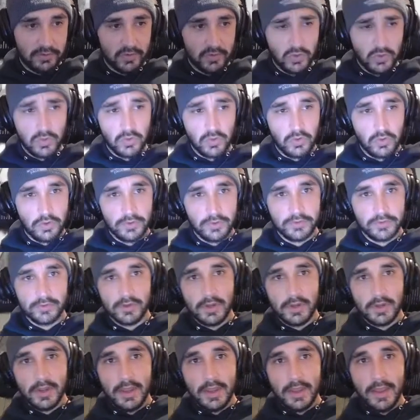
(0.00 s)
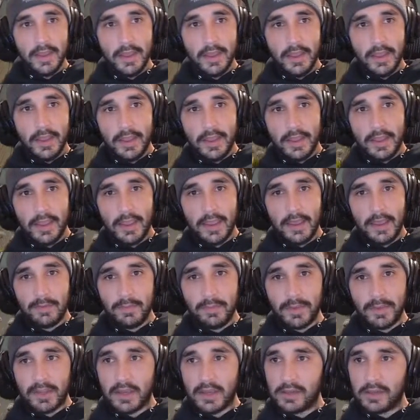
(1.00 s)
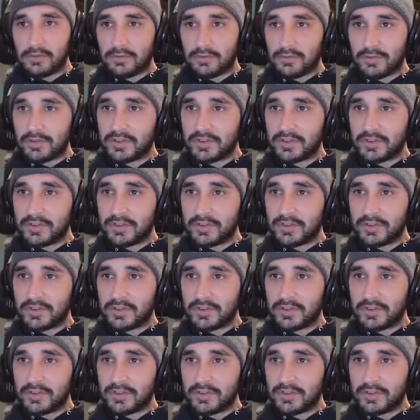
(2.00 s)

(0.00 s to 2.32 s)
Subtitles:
tools. And because of